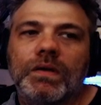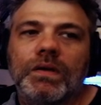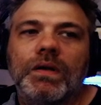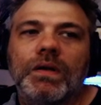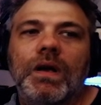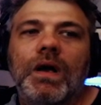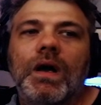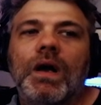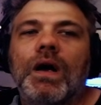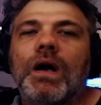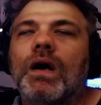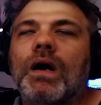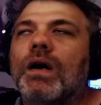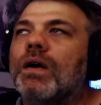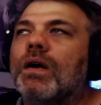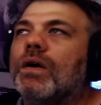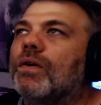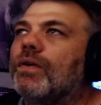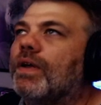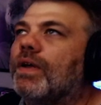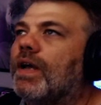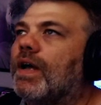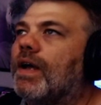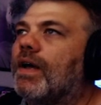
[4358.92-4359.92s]
Oh
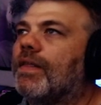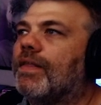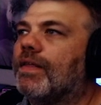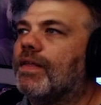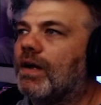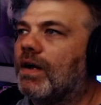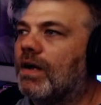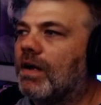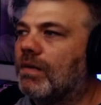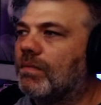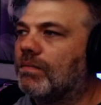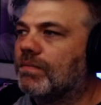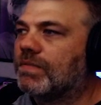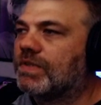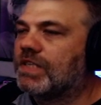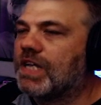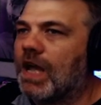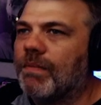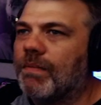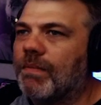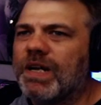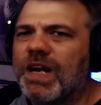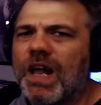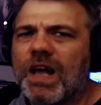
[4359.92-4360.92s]
yeah, the
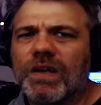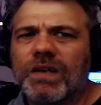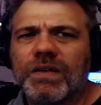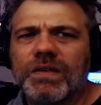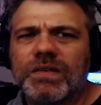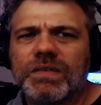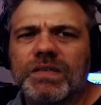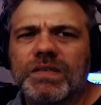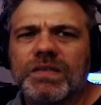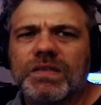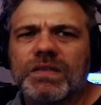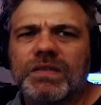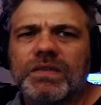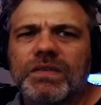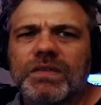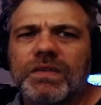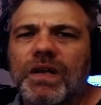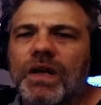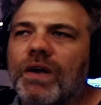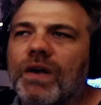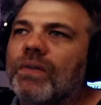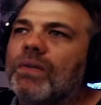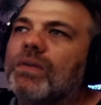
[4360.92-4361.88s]
Tommy Knockers? No.